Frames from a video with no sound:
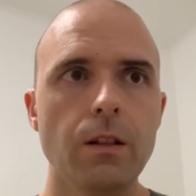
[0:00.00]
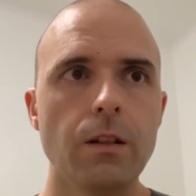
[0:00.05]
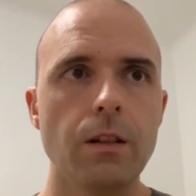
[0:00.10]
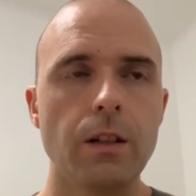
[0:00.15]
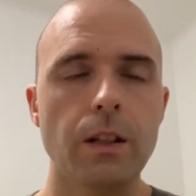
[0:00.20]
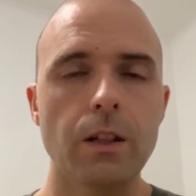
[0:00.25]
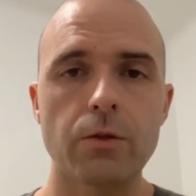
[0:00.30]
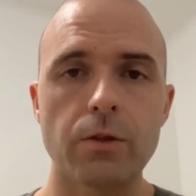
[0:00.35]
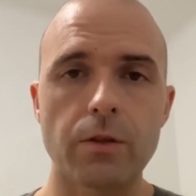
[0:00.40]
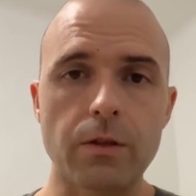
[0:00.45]

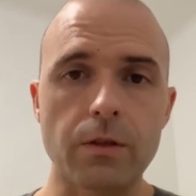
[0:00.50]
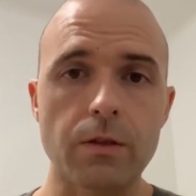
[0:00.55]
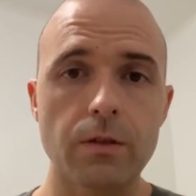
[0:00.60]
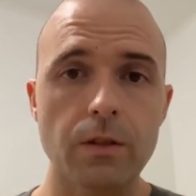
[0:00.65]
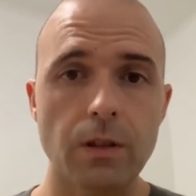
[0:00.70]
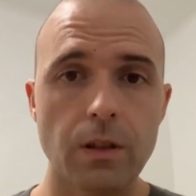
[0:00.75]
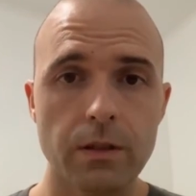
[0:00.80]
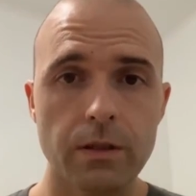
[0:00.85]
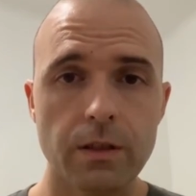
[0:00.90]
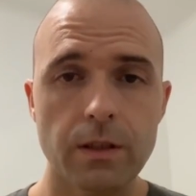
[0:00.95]
Now, to
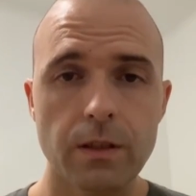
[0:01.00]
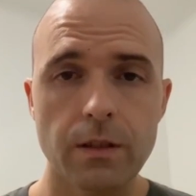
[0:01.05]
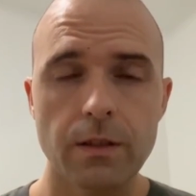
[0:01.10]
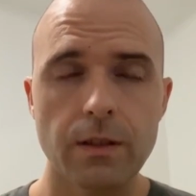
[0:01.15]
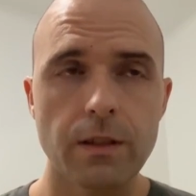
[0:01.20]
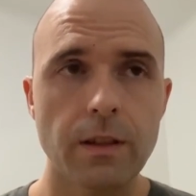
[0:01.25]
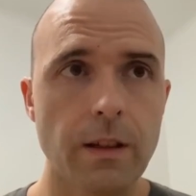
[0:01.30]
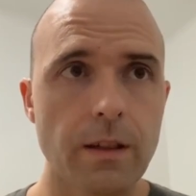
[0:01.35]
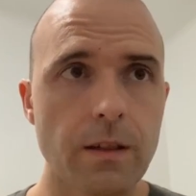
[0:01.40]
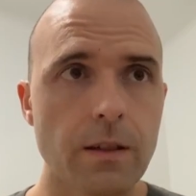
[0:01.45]
start a
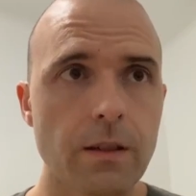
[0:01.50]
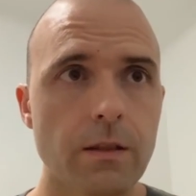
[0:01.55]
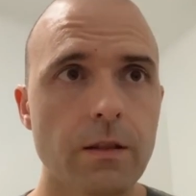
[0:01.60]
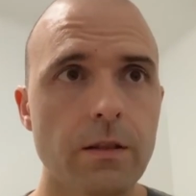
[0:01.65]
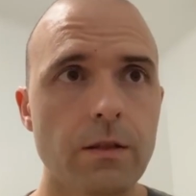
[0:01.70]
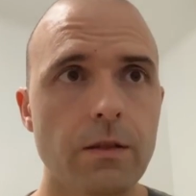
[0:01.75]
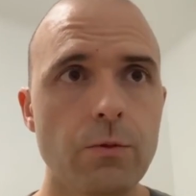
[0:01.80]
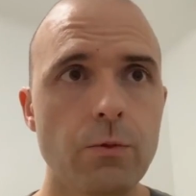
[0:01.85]
test,